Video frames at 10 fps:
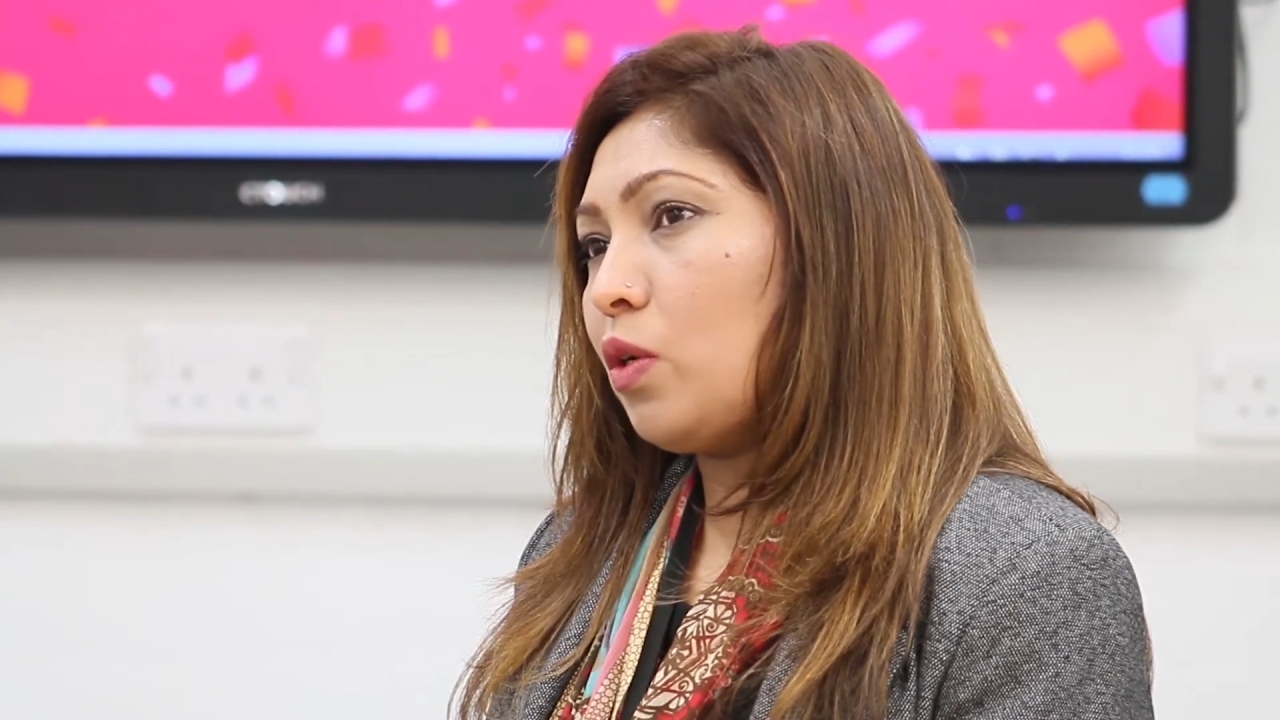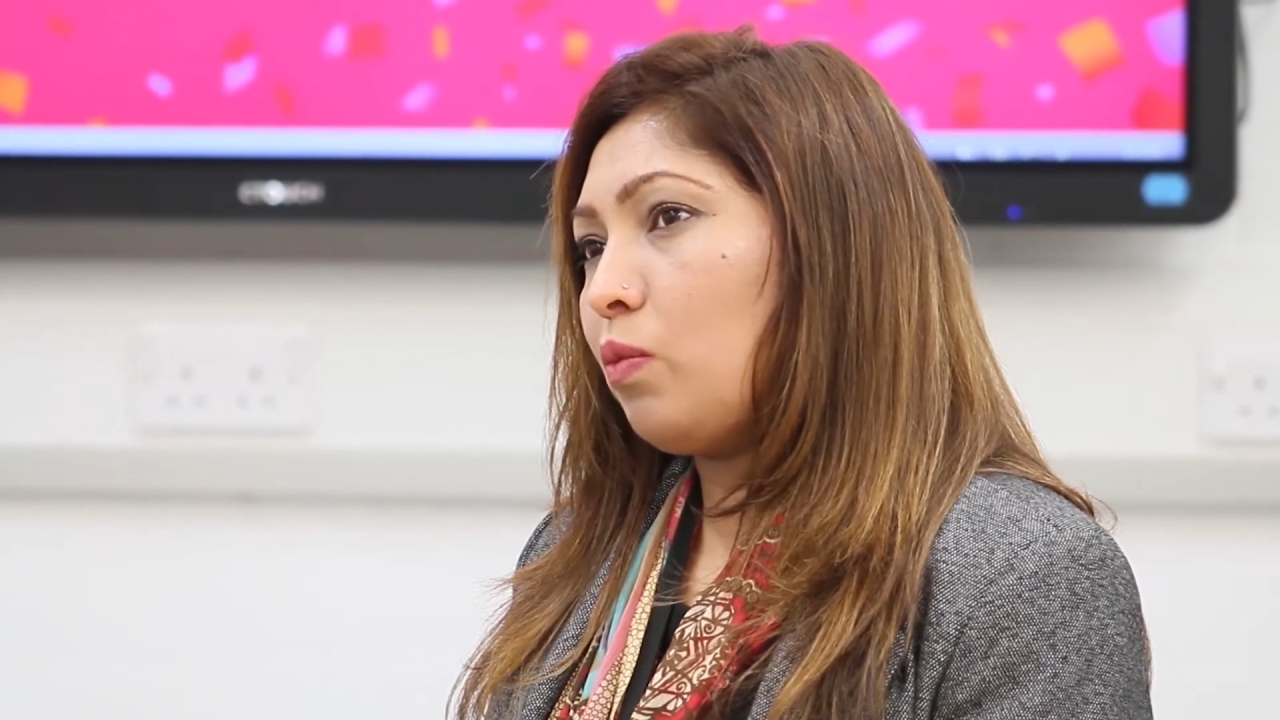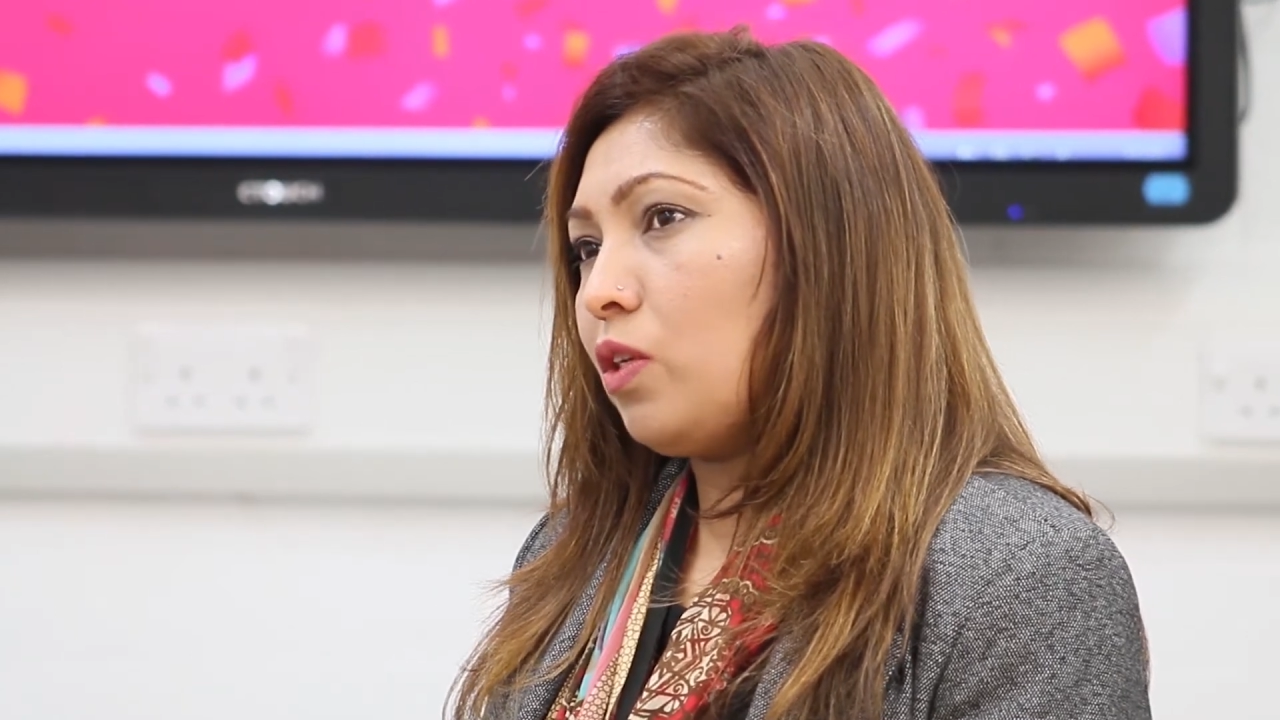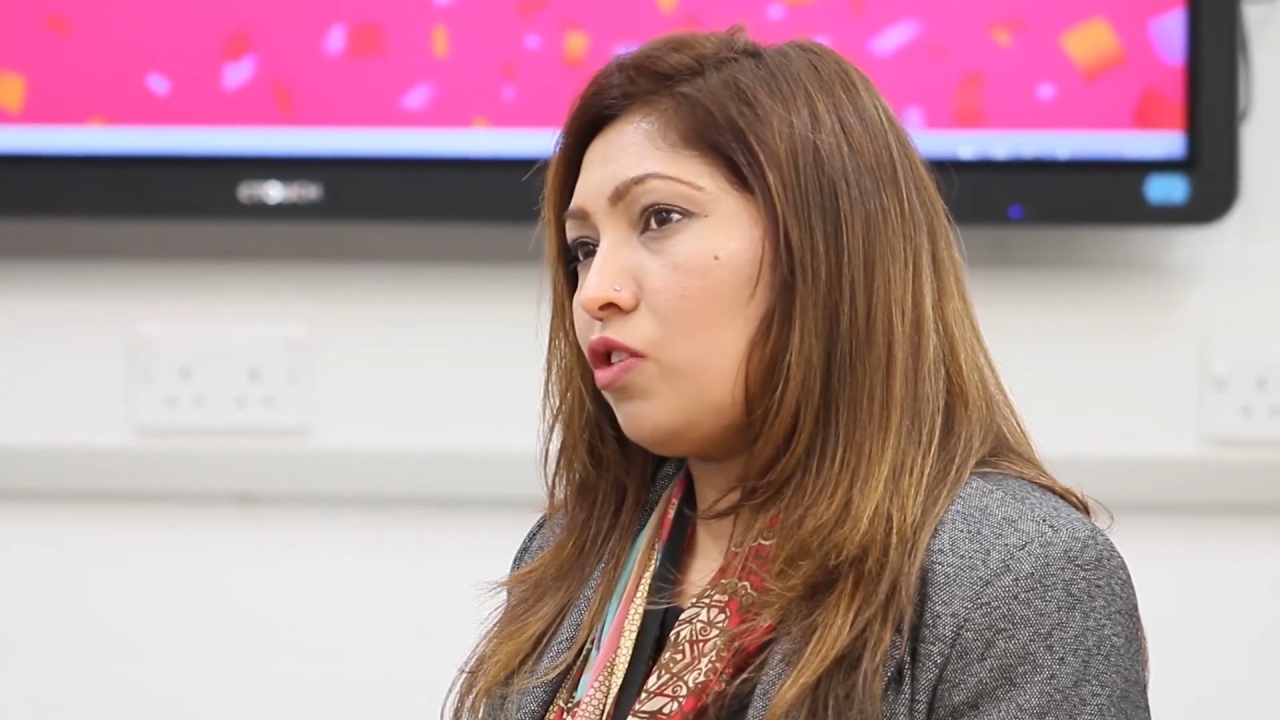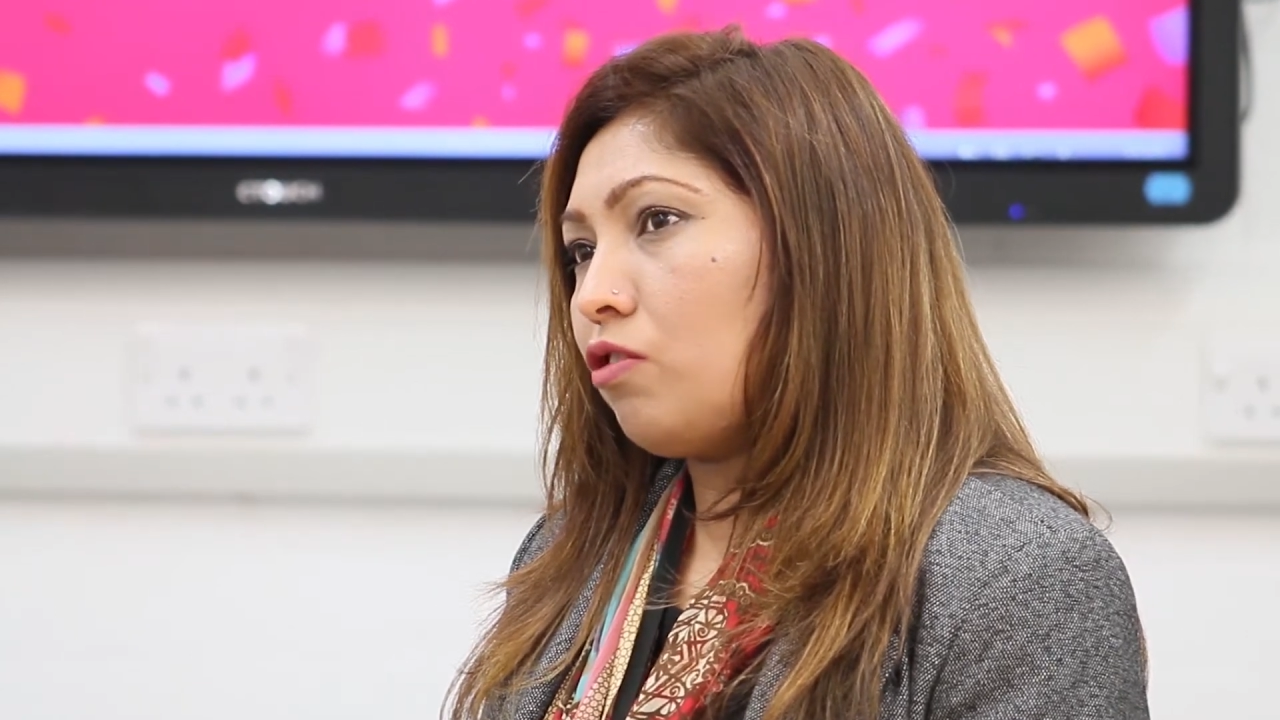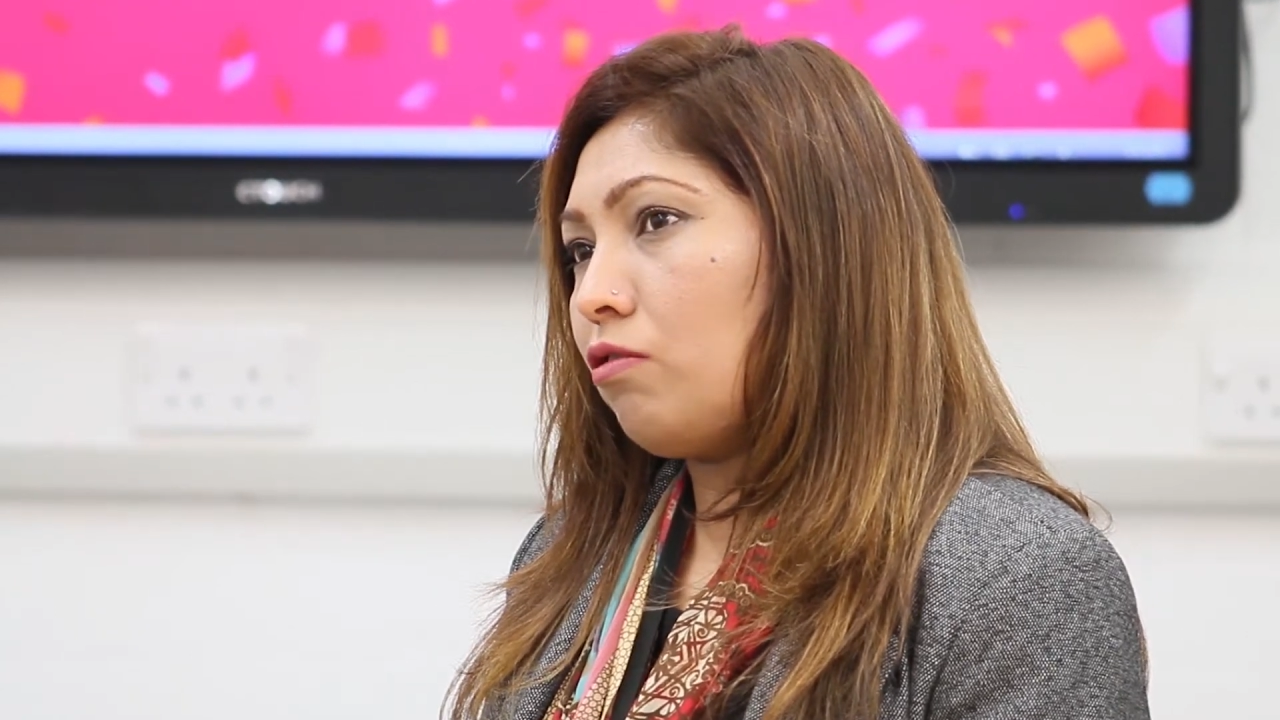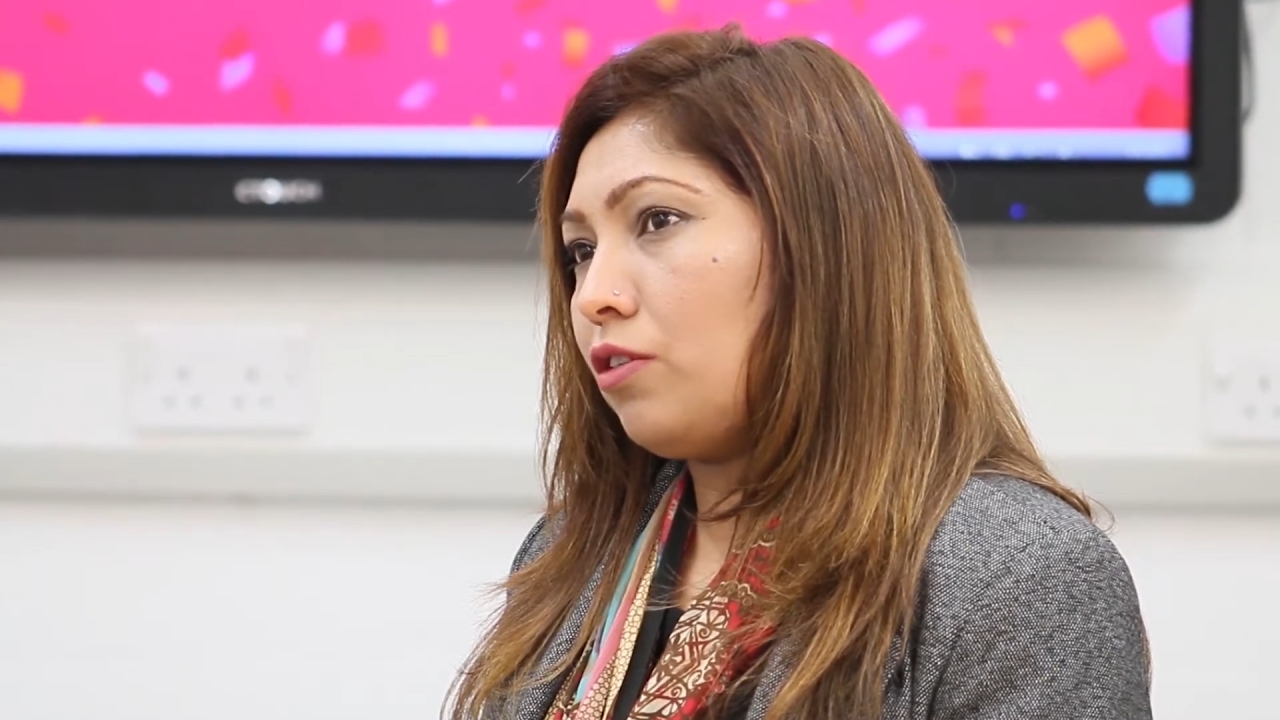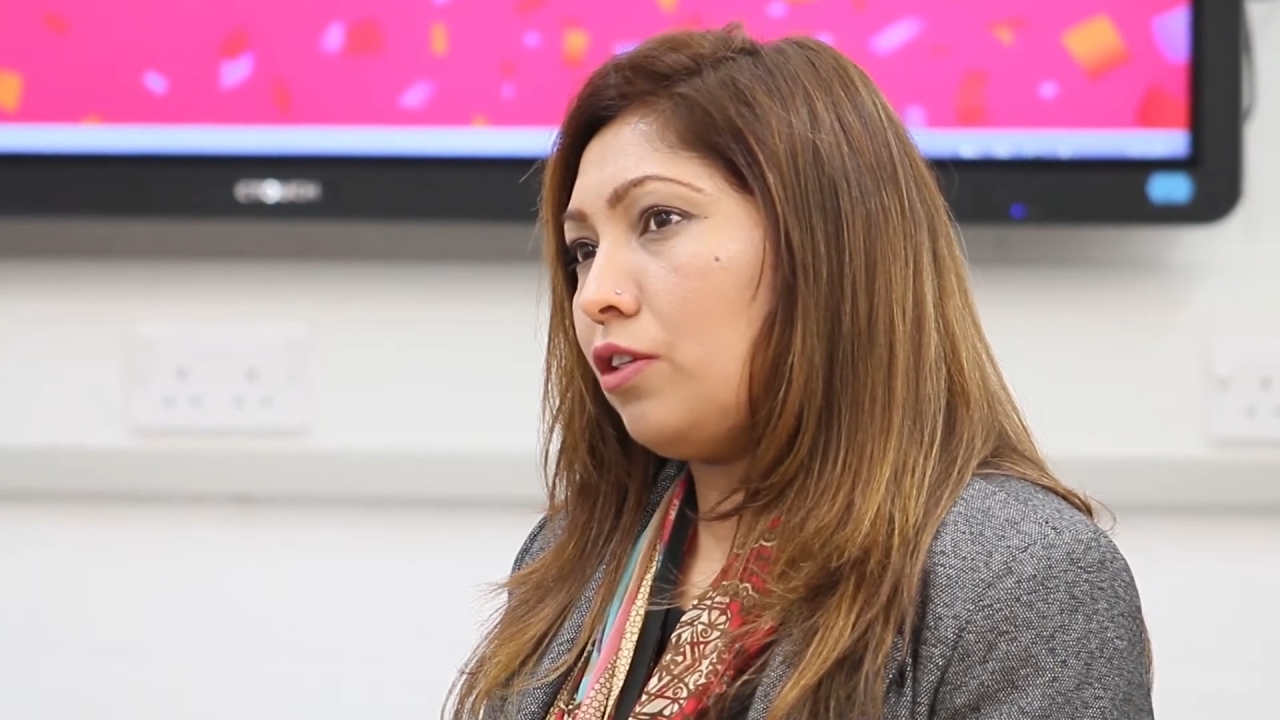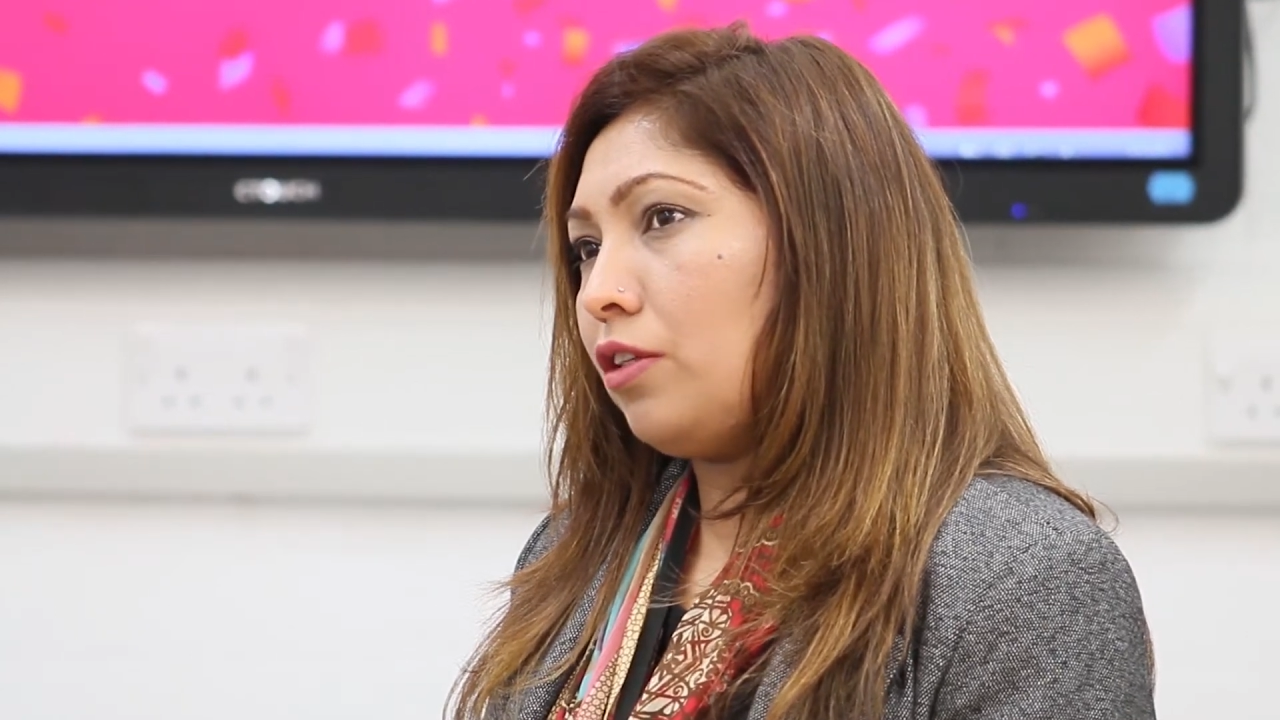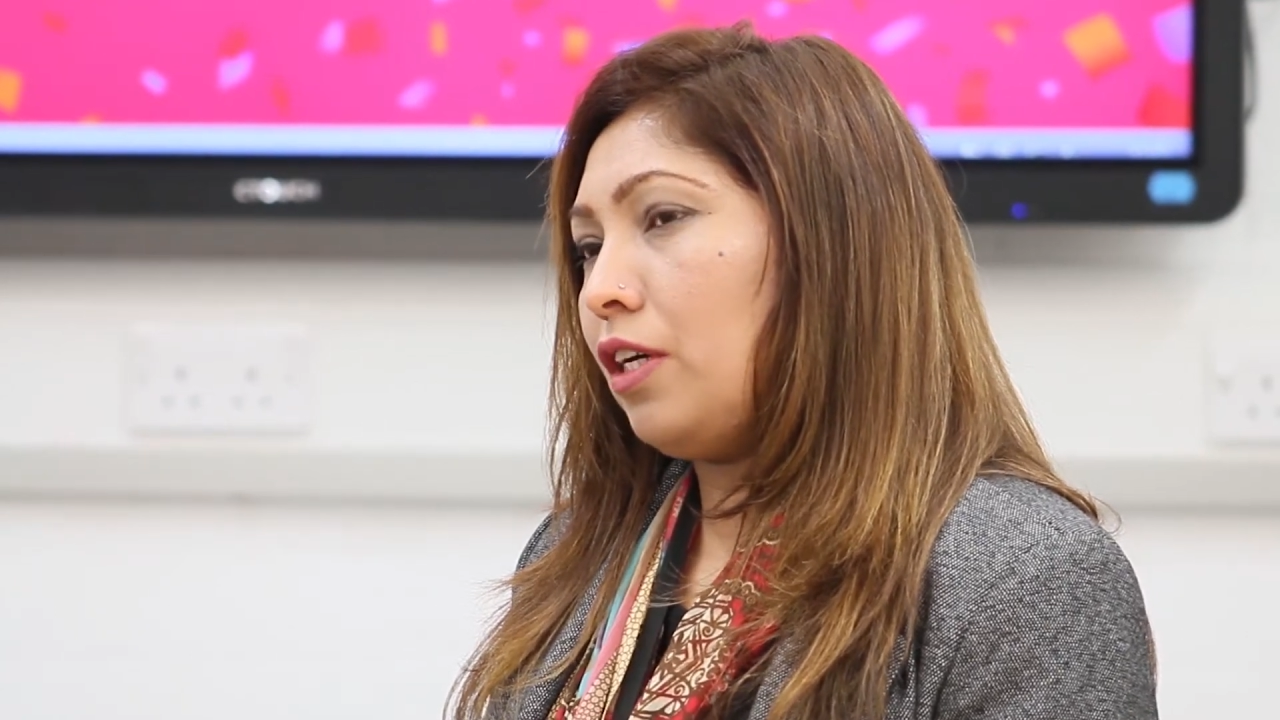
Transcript: with children